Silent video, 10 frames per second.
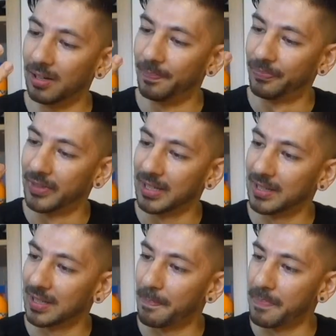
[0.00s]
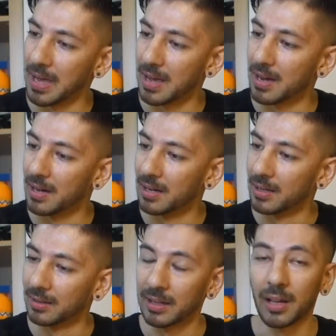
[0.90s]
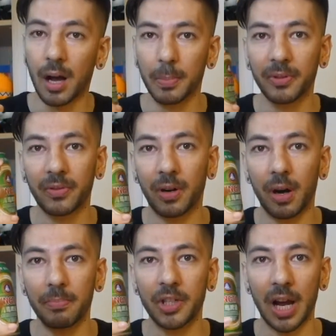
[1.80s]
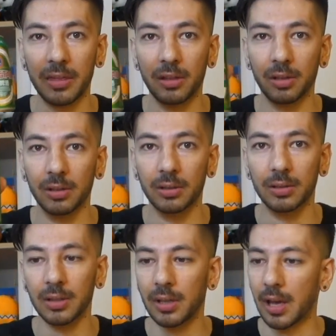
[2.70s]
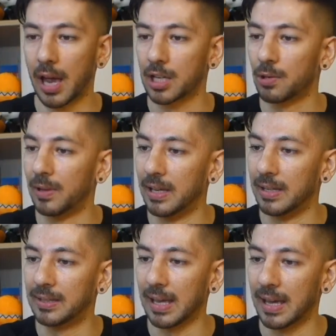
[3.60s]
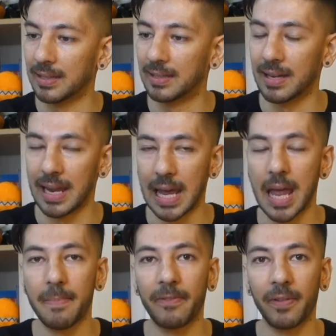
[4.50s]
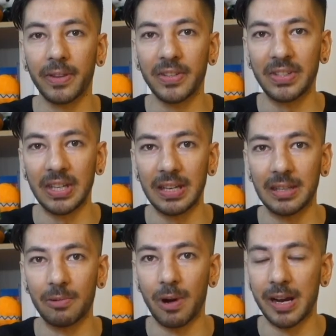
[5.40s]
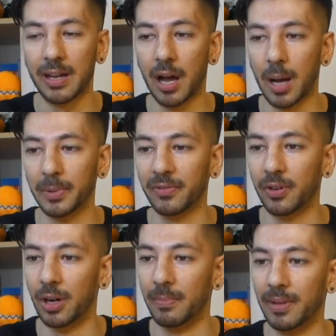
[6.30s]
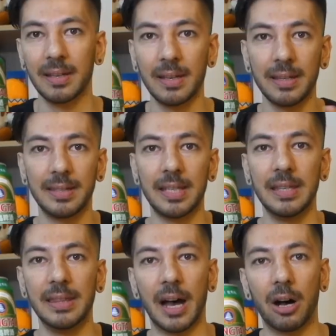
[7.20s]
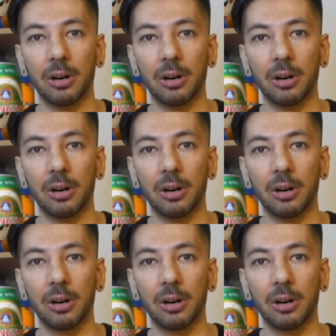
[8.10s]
This is a beer that comes from Shandong. Actually, it takes the name from the city where it comes from, Qingdao.